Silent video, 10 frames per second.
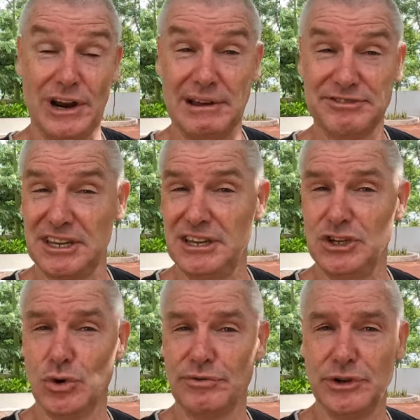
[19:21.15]
I'd love to hear
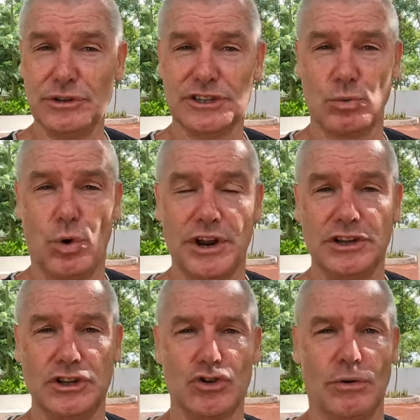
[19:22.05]
your views, so why
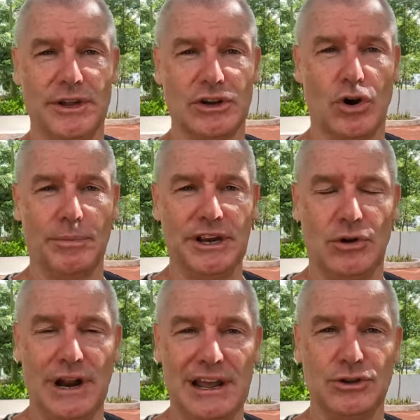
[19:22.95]
don't you drop me a comment
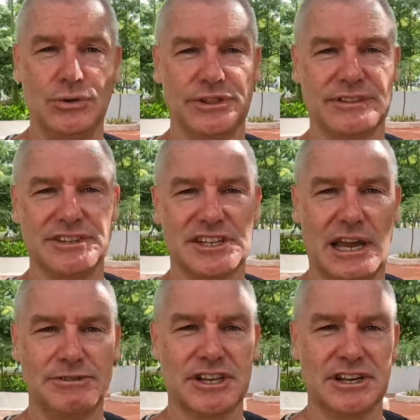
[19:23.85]
on how you think this
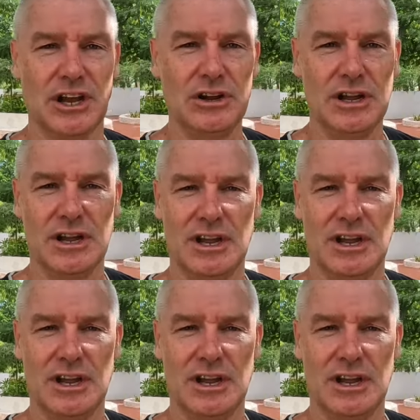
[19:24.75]
game's going to go.